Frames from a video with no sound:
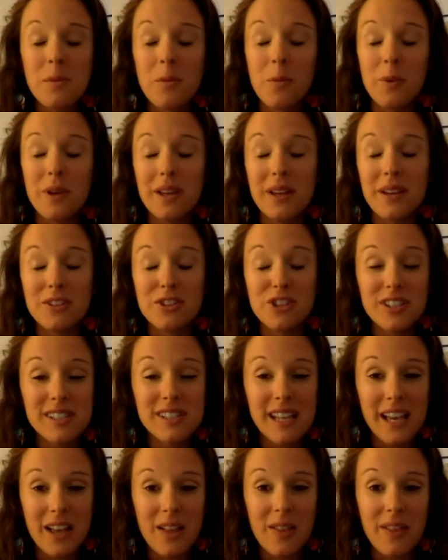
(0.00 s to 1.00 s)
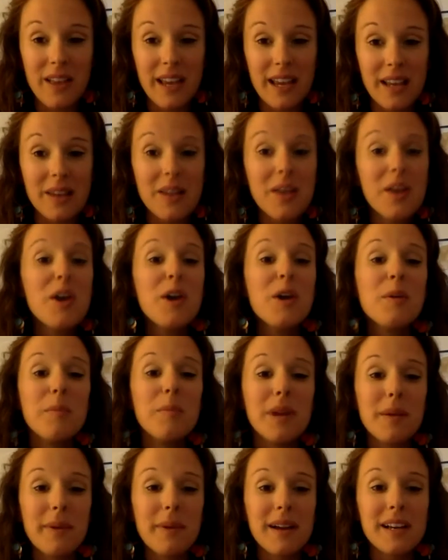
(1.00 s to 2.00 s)
We, just like Elaine,
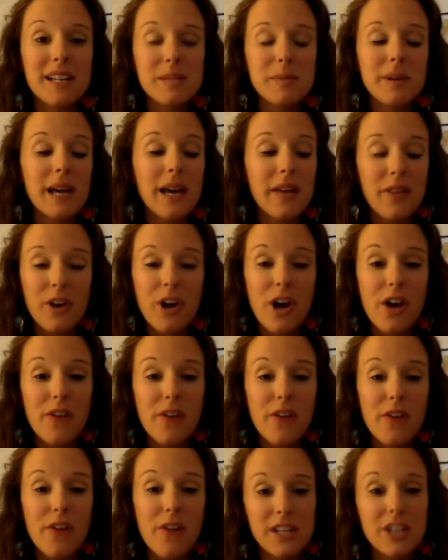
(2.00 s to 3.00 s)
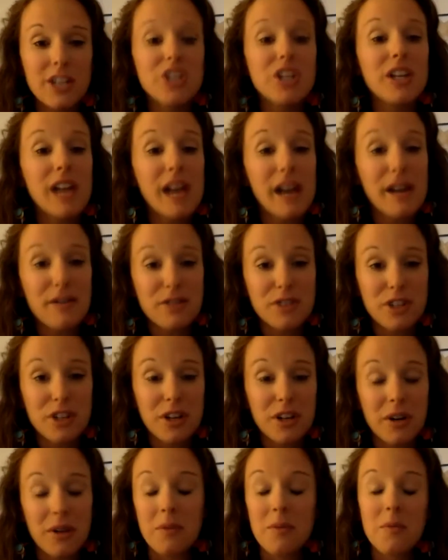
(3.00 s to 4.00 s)
me and my husband had the conversation
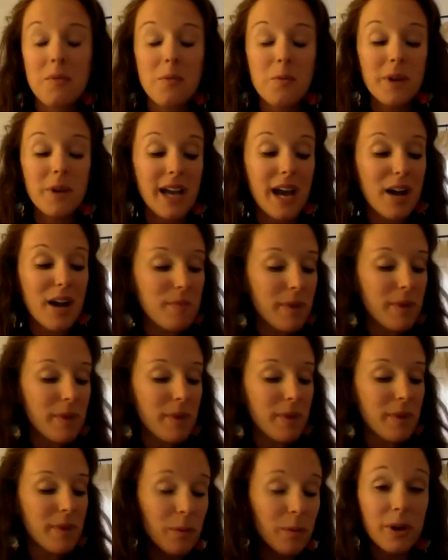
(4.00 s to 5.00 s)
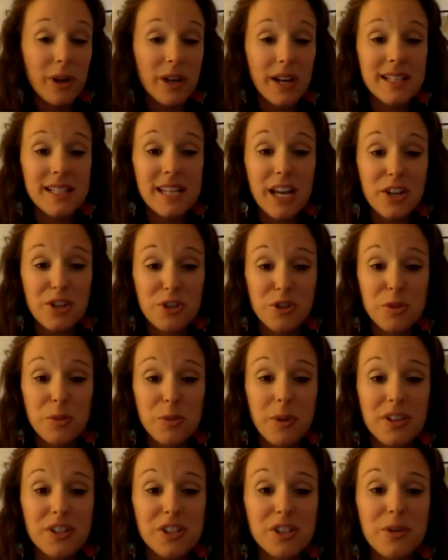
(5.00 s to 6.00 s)
after we got married that we were going to take Juice
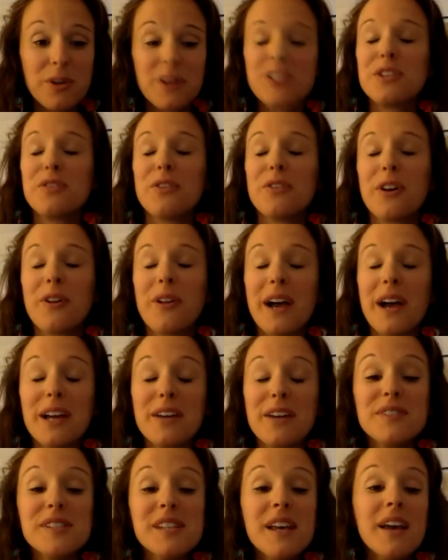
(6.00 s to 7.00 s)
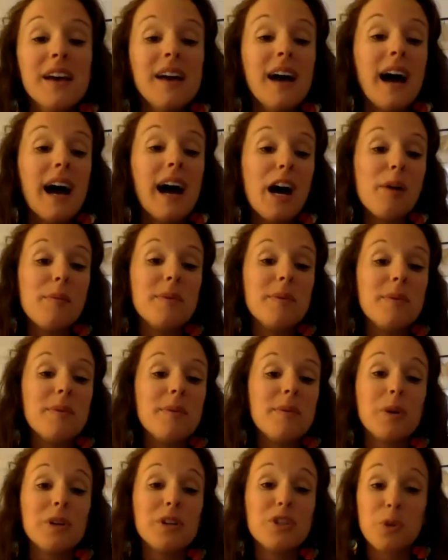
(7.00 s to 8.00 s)
Plus the rest of our lives. Um, and
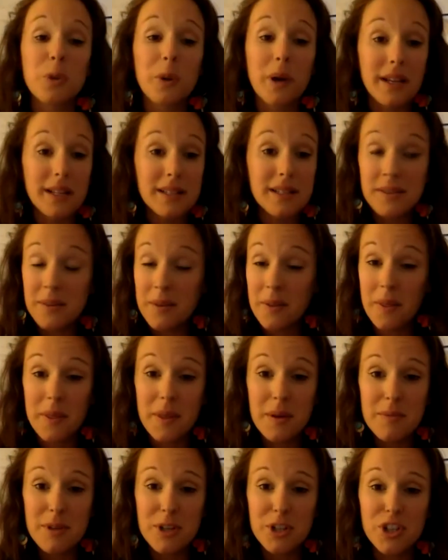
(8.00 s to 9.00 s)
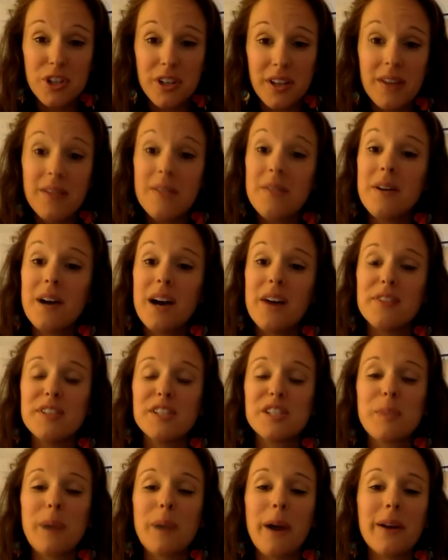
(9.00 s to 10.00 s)
so we joined the mission of
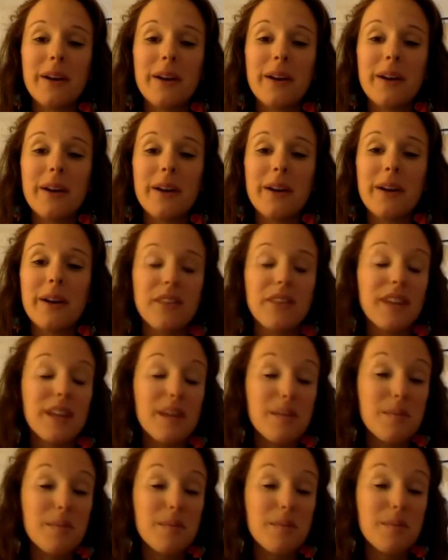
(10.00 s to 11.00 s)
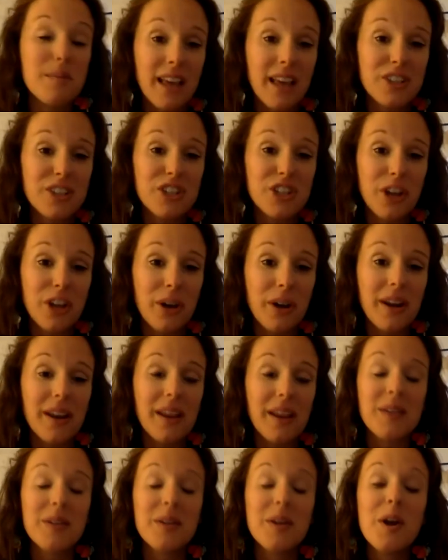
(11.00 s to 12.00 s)
inspiring healthy living and began sharing
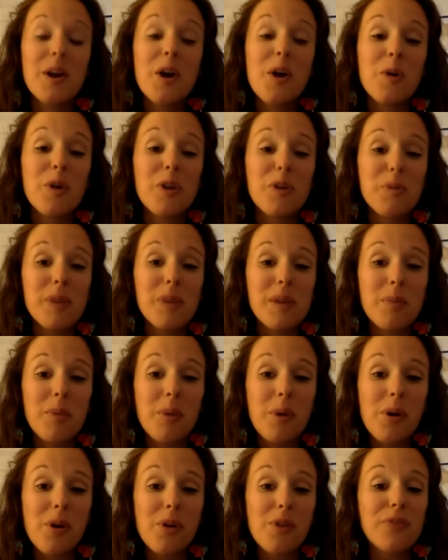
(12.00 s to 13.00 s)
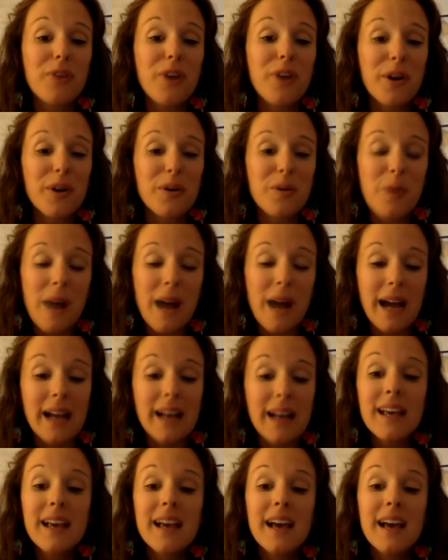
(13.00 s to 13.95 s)
it with people far and wide.